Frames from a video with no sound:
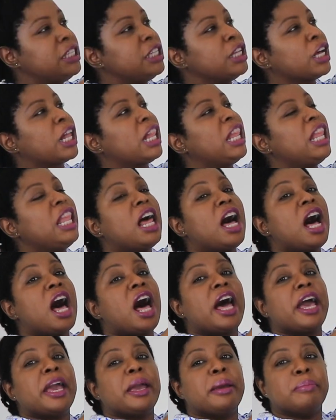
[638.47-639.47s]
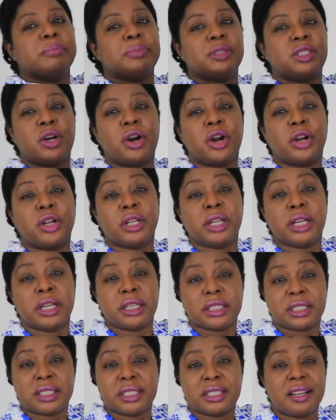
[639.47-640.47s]
the climb,
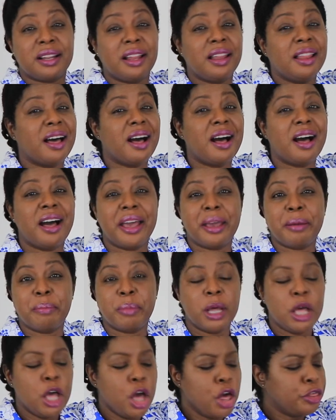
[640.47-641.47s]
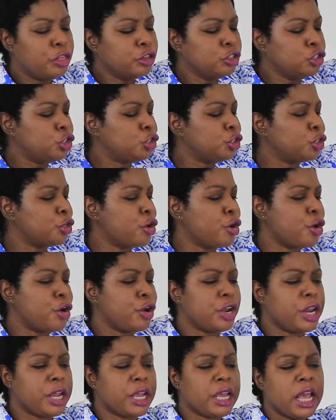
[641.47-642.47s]
darlings, the climb, the
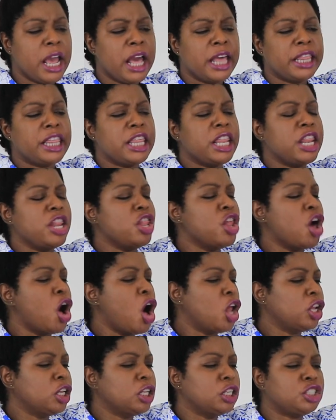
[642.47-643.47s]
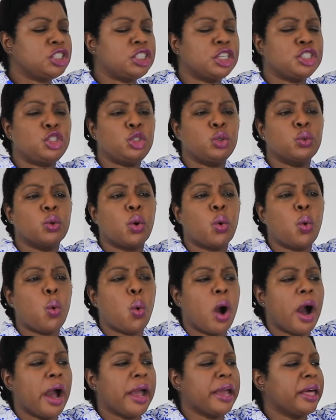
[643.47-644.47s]
journey, the knowledge that you
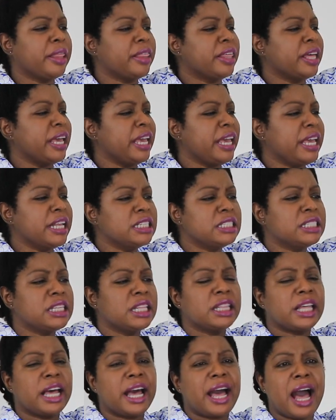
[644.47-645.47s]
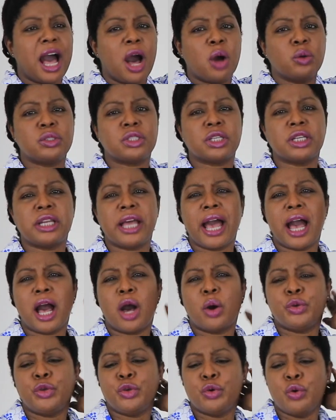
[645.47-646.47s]
acquire, the ins and the outs, and
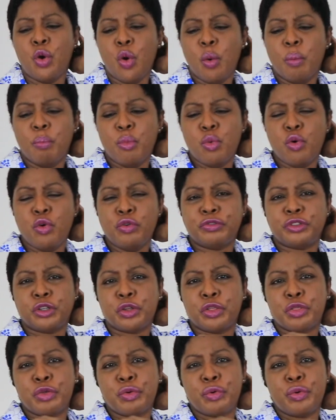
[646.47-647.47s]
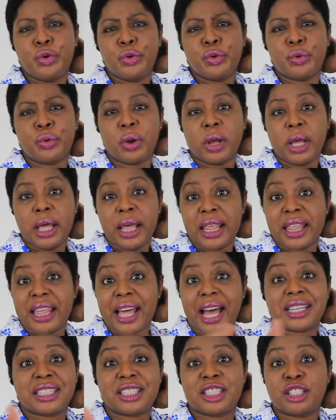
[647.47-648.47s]
how you moved through.
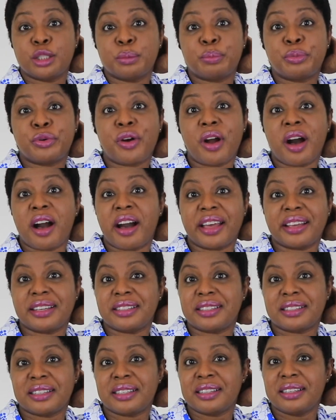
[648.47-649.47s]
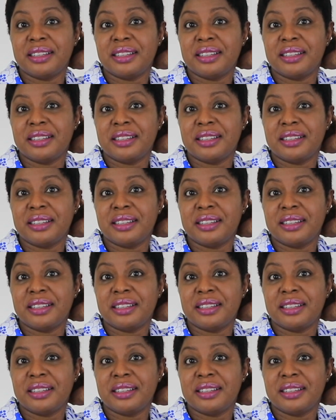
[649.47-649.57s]
That's the prize.